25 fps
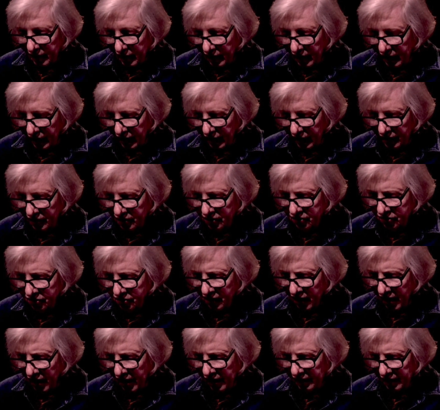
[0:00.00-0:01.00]
He
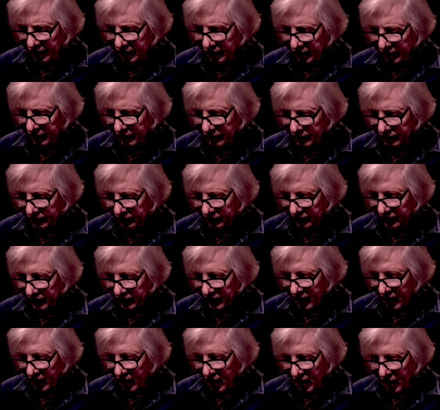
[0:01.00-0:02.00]
said,
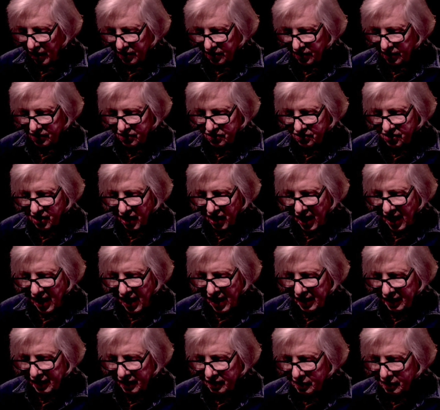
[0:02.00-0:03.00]
"The
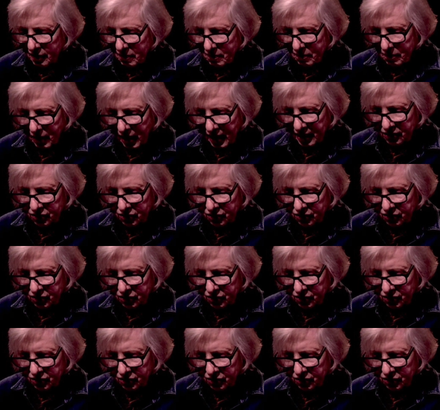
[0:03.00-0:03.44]
tag might